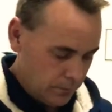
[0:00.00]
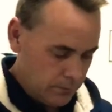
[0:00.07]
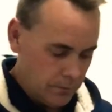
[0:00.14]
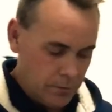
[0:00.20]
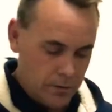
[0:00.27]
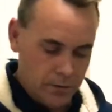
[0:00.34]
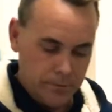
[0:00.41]

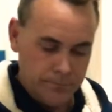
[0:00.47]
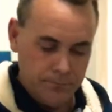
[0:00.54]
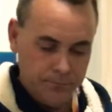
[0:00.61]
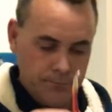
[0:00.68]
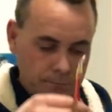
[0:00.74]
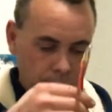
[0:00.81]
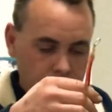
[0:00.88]
Right,
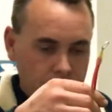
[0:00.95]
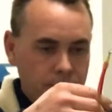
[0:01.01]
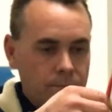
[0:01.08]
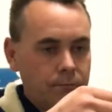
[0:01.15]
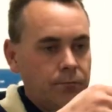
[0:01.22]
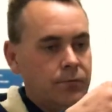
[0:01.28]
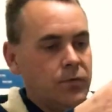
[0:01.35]

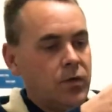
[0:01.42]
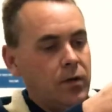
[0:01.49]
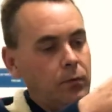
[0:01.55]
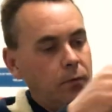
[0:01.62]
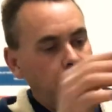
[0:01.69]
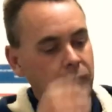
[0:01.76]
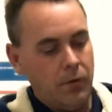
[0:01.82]
so
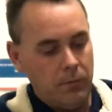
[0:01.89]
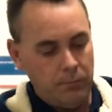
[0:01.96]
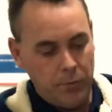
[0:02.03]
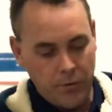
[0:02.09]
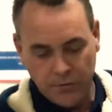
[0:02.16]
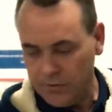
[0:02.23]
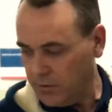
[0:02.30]
we've got
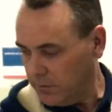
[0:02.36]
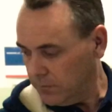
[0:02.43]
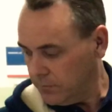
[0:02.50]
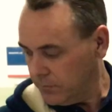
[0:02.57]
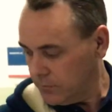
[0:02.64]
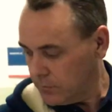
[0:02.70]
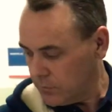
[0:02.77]
positive
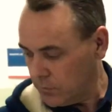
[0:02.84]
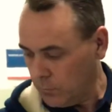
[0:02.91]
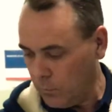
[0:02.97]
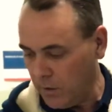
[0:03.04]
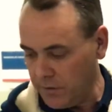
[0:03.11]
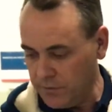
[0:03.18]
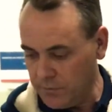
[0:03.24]
to
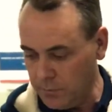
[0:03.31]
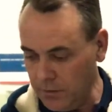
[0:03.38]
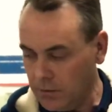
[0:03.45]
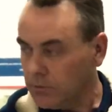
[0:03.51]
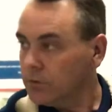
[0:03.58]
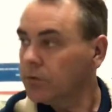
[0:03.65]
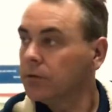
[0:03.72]
one
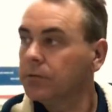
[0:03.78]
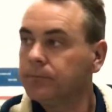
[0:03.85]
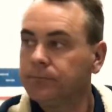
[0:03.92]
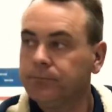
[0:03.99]
switch,